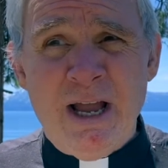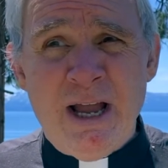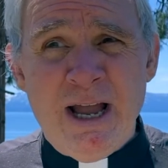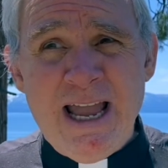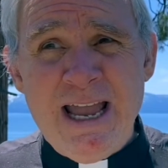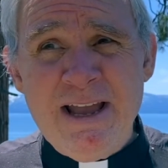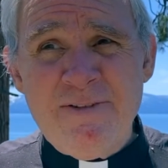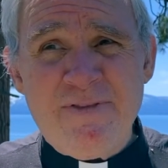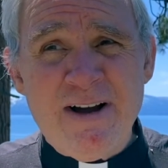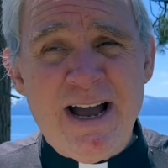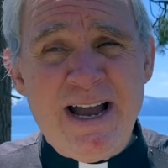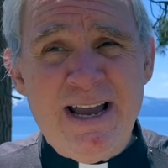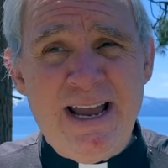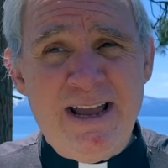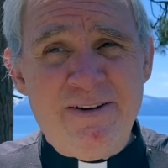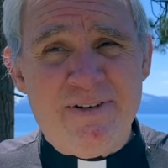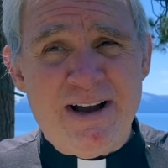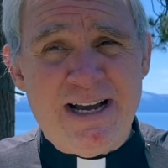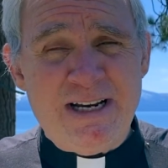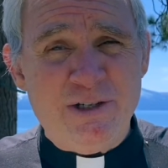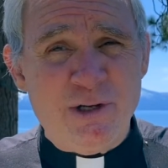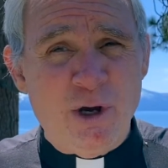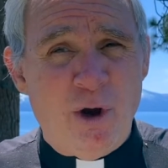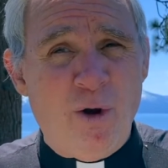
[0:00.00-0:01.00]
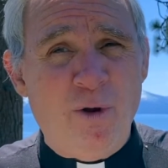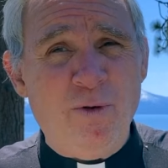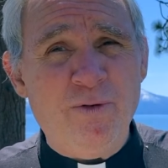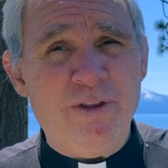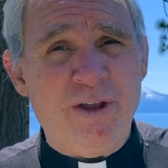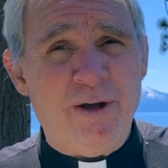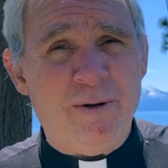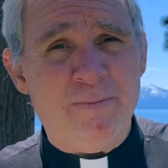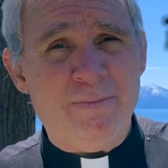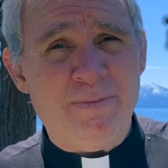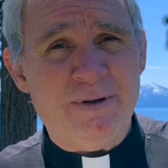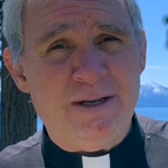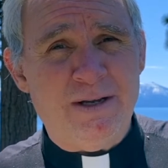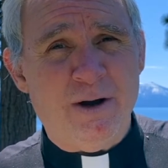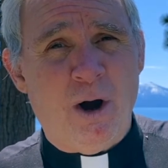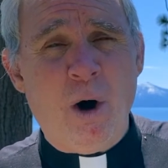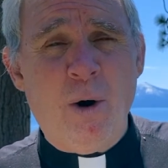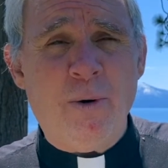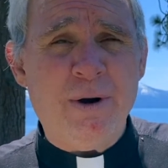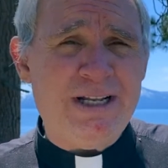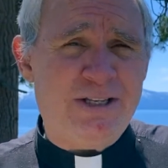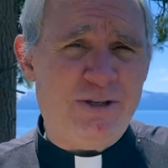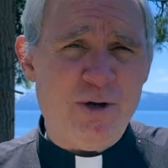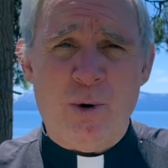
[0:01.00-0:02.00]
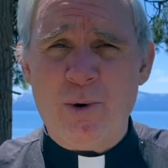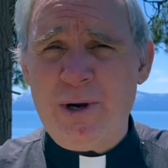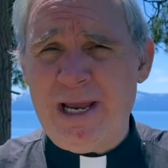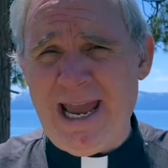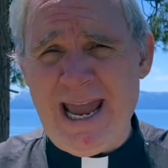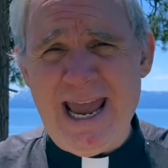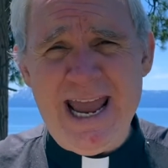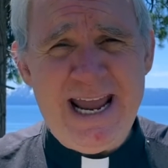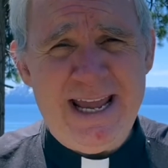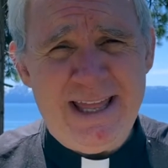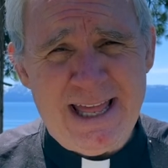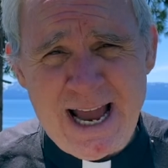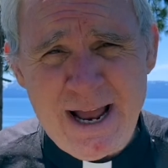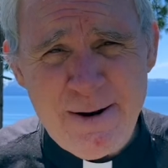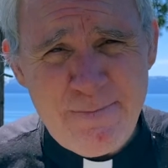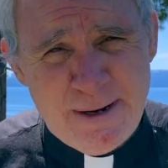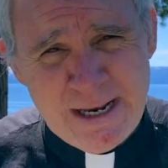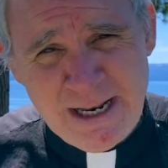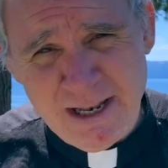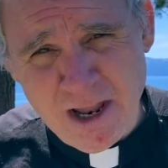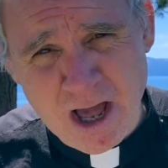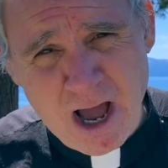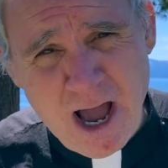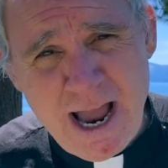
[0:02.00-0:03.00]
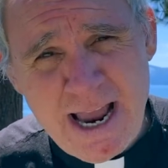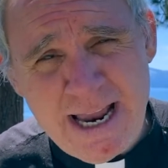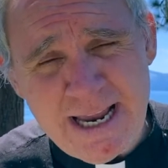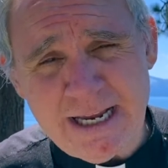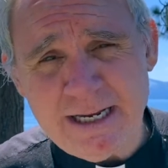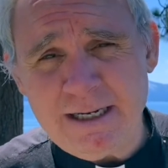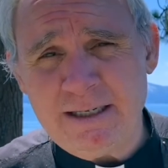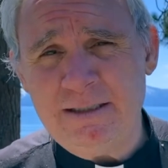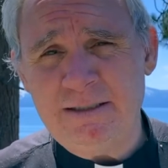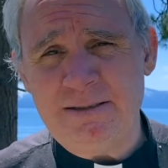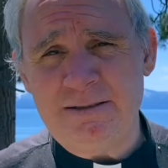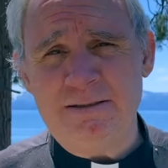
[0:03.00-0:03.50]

If I told them, oh, it's okay, I'd be lying.